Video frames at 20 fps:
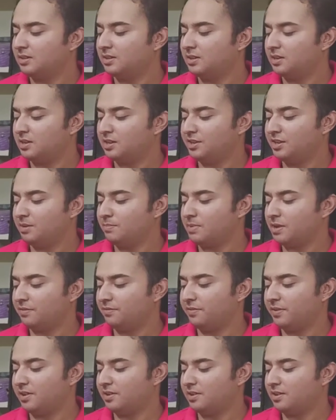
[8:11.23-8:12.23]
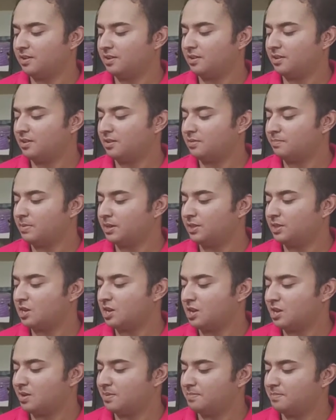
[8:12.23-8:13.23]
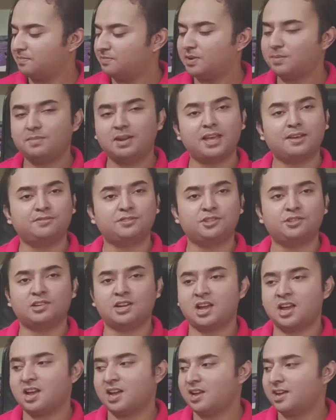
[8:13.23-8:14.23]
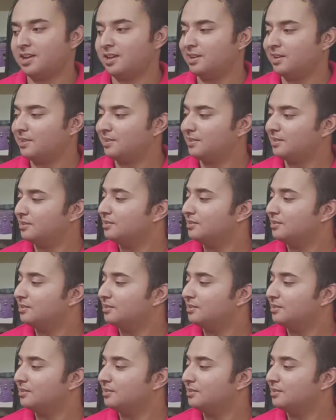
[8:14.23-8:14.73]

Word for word: turning my finger, my thumb from left to right.